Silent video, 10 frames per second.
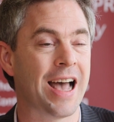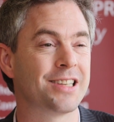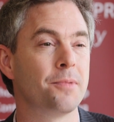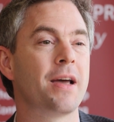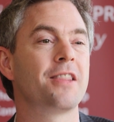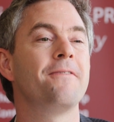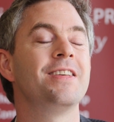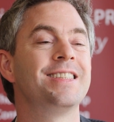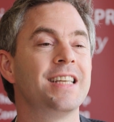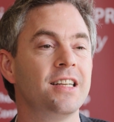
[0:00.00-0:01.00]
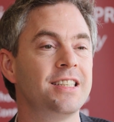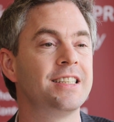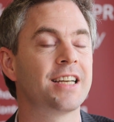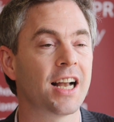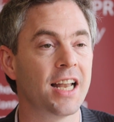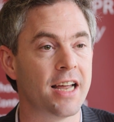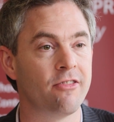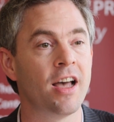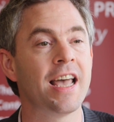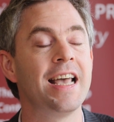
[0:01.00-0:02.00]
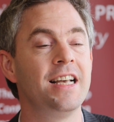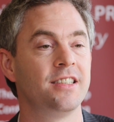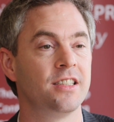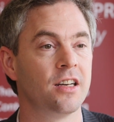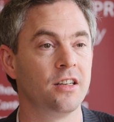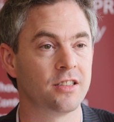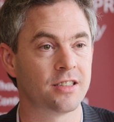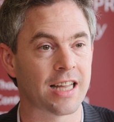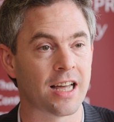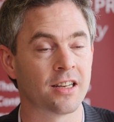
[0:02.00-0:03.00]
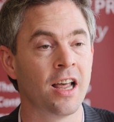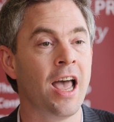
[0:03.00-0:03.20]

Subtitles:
and to make the facilities clearer, easier to understand,